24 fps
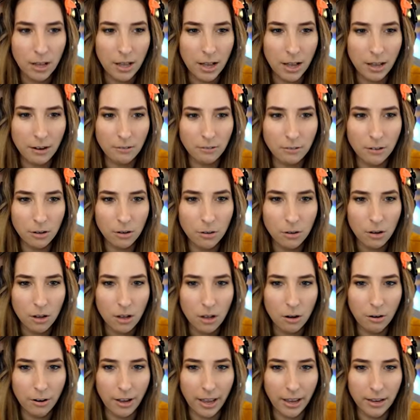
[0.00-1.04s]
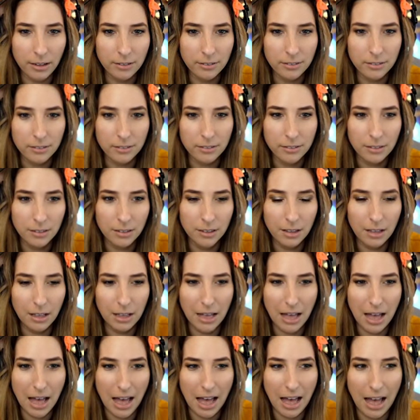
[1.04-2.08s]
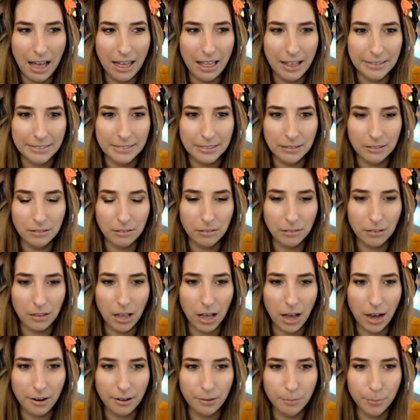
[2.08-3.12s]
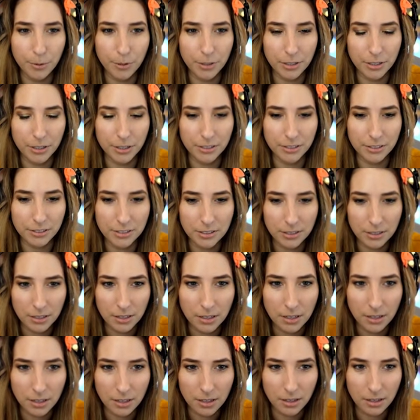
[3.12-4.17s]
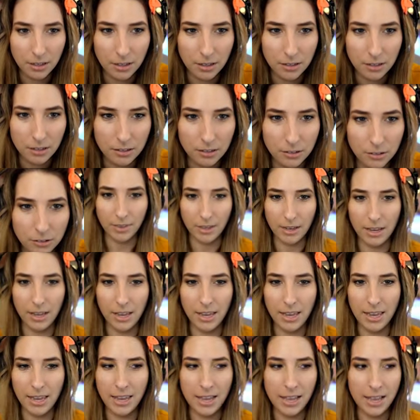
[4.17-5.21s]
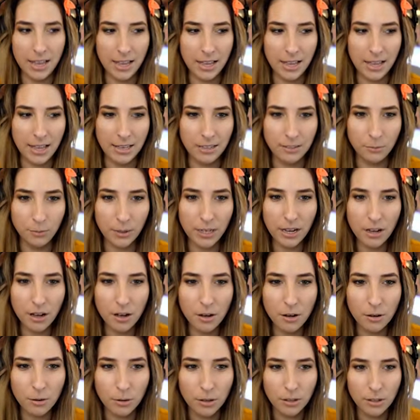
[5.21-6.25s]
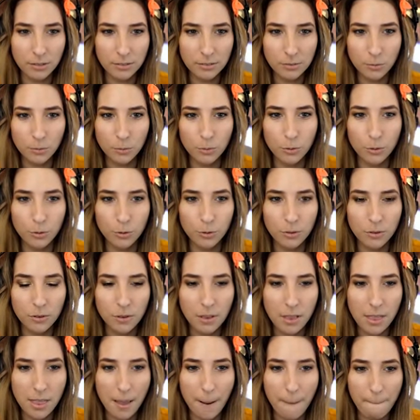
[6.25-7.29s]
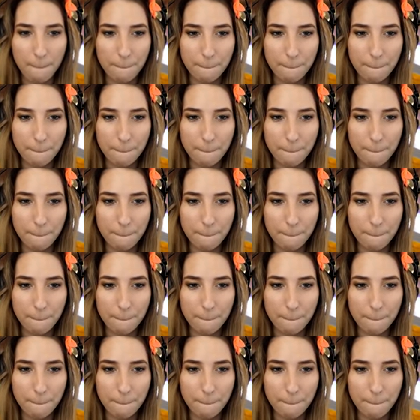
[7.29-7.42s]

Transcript: I don't know. Oh my okay. gosh. Oh, that's don't a let, lot of boogers. That's really gross. And we go. It's a stick.